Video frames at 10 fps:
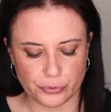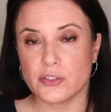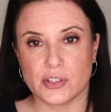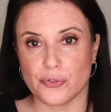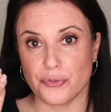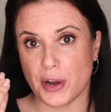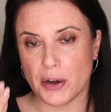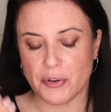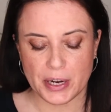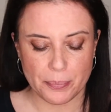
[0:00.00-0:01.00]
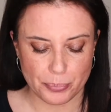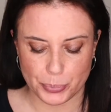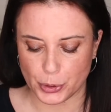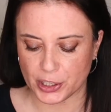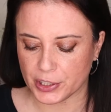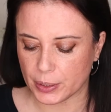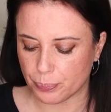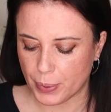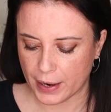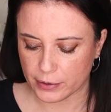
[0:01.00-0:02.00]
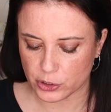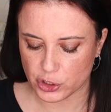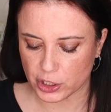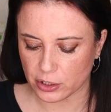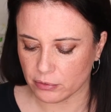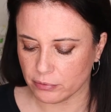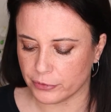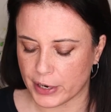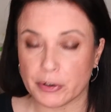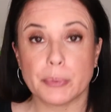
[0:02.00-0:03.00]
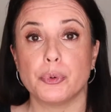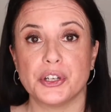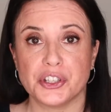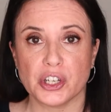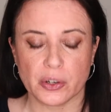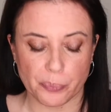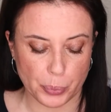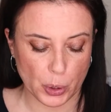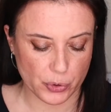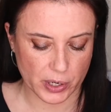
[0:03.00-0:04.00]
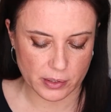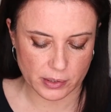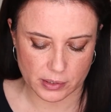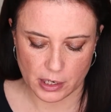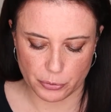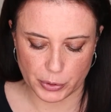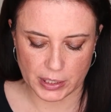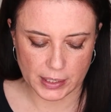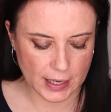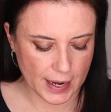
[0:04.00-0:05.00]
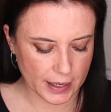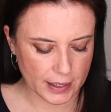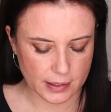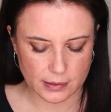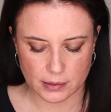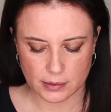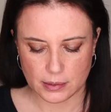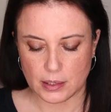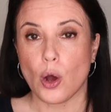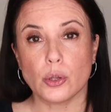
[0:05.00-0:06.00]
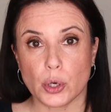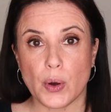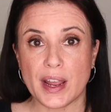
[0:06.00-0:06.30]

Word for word: It's a very pretty packaging, very pretty component. I really like it. Although